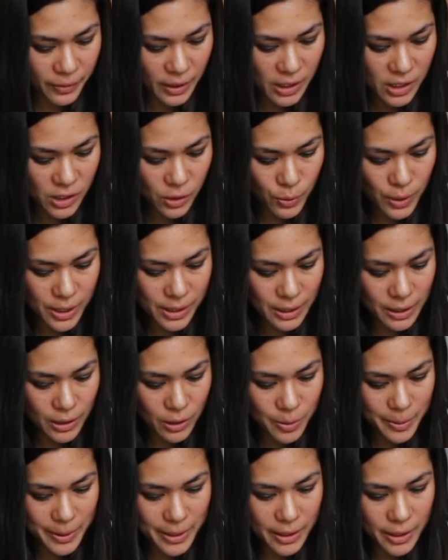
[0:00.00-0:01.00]
Squeeze a
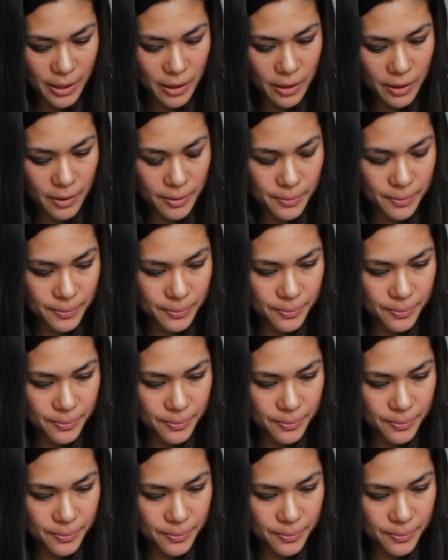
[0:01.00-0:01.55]
little bit there.